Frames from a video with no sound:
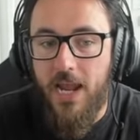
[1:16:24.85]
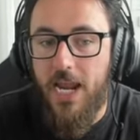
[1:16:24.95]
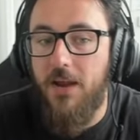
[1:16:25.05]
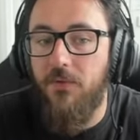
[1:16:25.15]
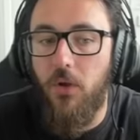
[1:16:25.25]

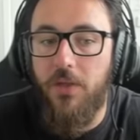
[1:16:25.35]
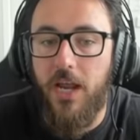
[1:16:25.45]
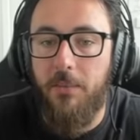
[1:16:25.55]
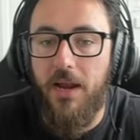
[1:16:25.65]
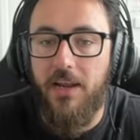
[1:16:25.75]
Even though the
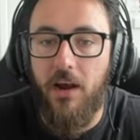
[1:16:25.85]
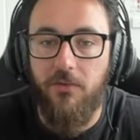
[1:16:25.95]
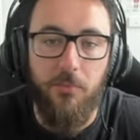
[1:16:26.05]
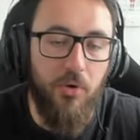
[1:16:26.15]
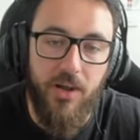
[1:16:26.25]
enemy 80 carrying
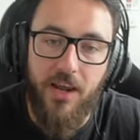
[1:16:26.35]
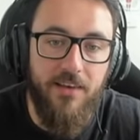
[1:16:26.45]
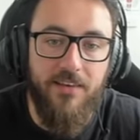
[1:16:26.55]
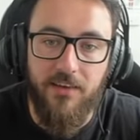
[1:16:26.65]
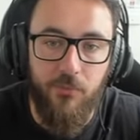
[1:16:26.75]
supporter here,
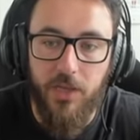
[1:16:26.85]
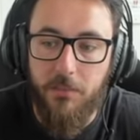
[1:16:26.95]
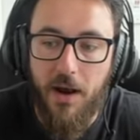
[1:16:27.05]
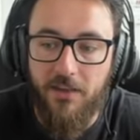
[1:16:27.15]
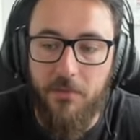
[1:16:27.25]
it doesn't really
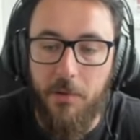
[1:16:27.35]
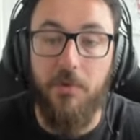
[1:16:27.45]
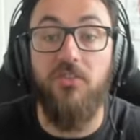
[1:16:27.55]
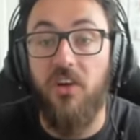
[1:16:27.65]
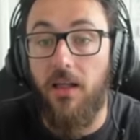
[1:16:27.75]
matter to me
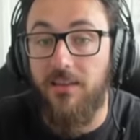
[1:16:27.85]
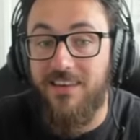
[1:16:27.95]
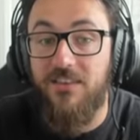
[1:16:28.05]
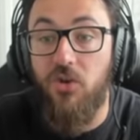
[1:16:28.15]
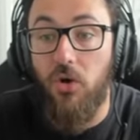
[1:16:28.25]
because
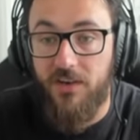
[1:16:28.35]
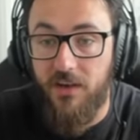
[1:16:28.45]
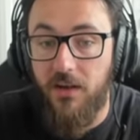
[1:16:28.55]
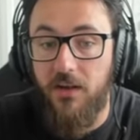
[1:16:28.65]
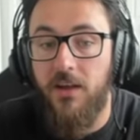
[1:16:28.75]
Sylas is not here.